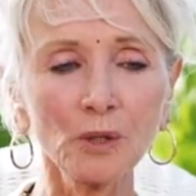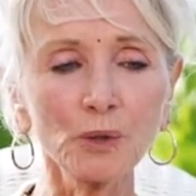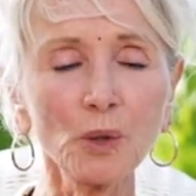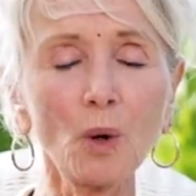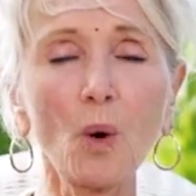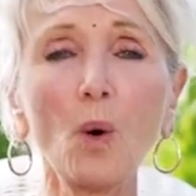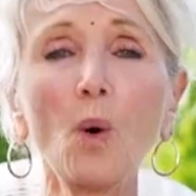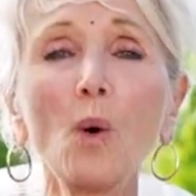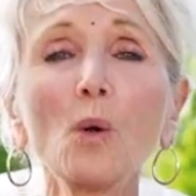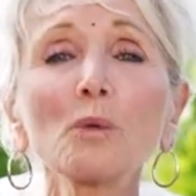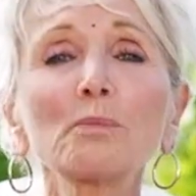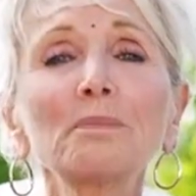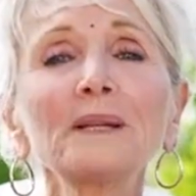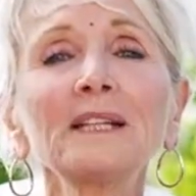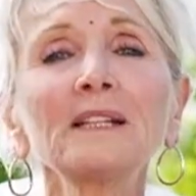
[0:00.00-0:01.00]
whole
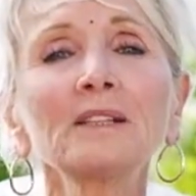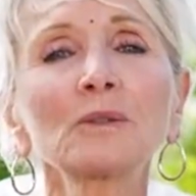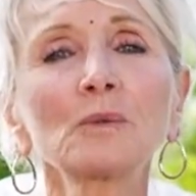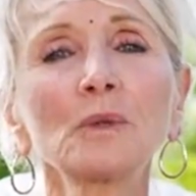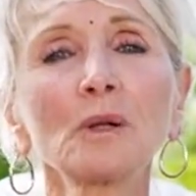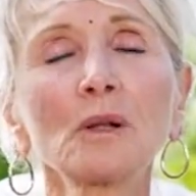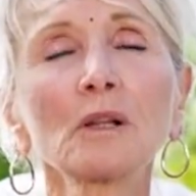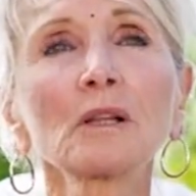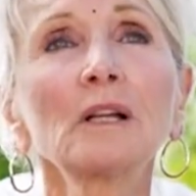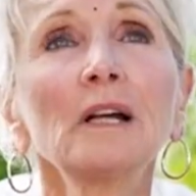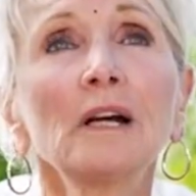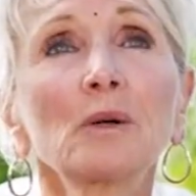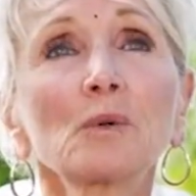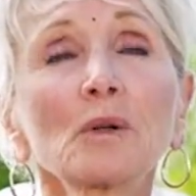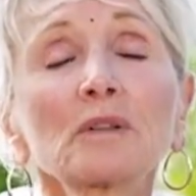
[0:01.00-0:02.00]
being will
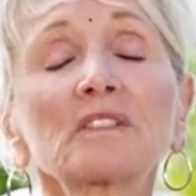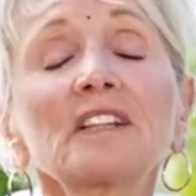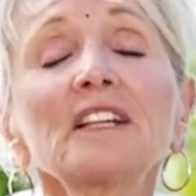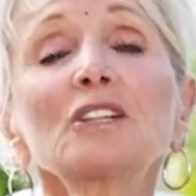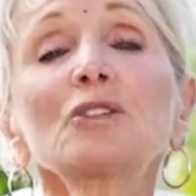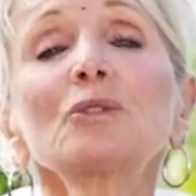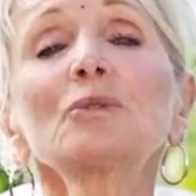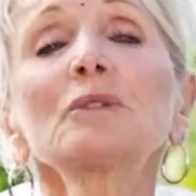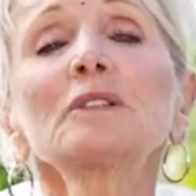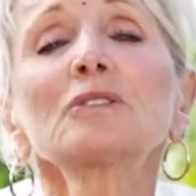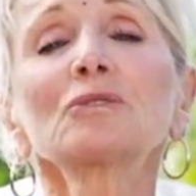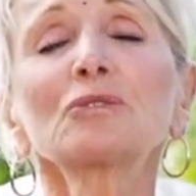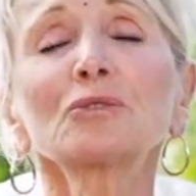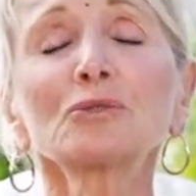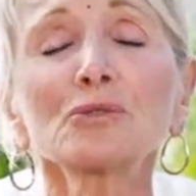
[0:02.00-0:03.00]
take you
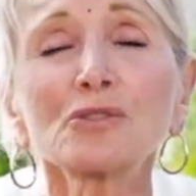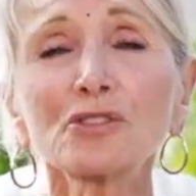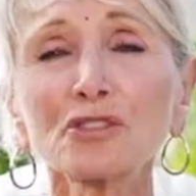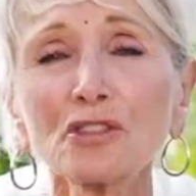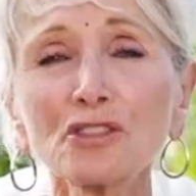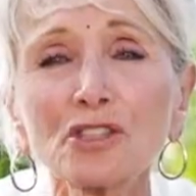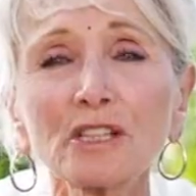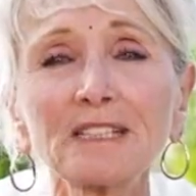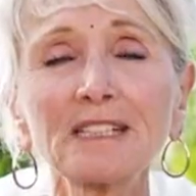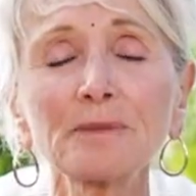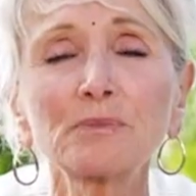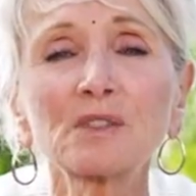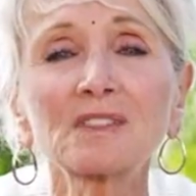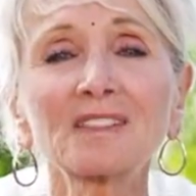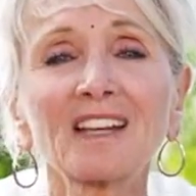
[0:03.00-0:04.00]
into such a
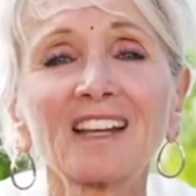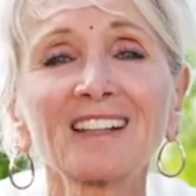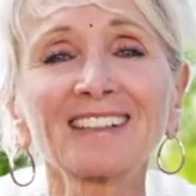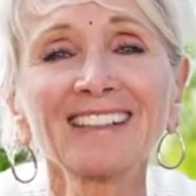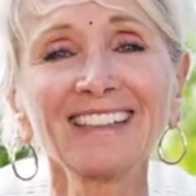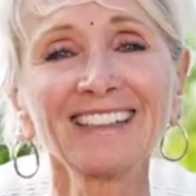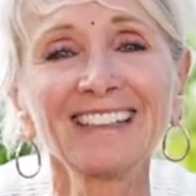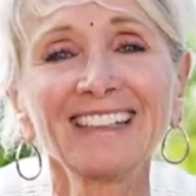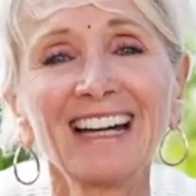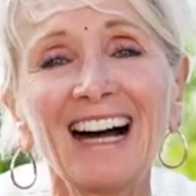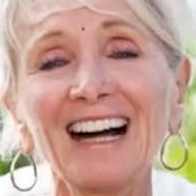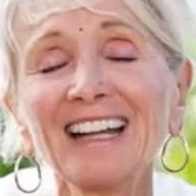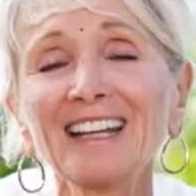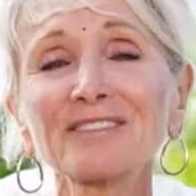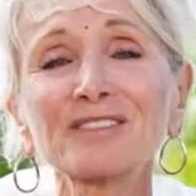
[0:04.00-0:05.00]
deep state.
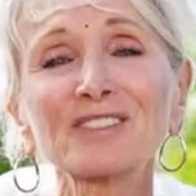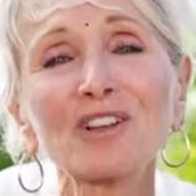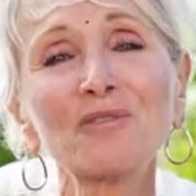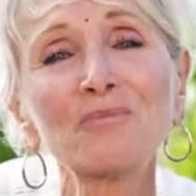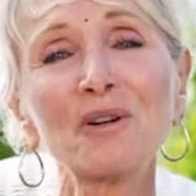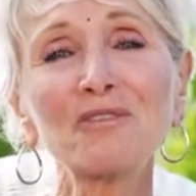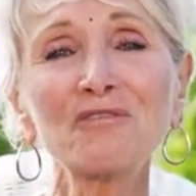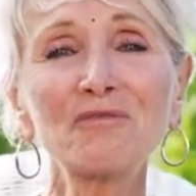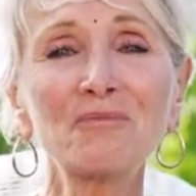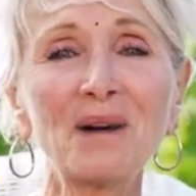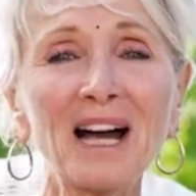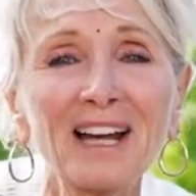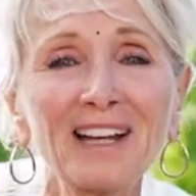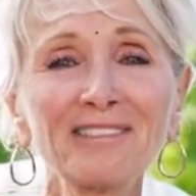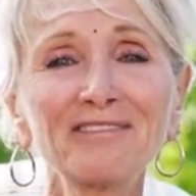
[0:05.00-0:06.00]
I have some of
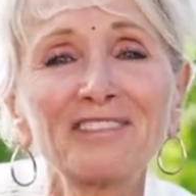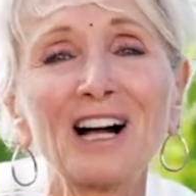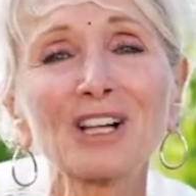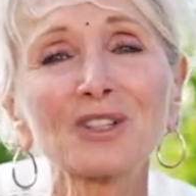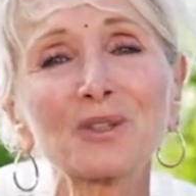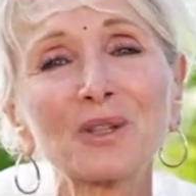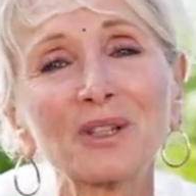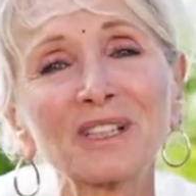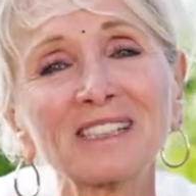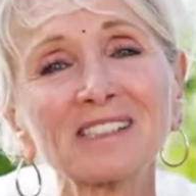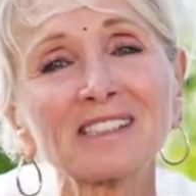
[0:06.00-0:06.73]
my follower and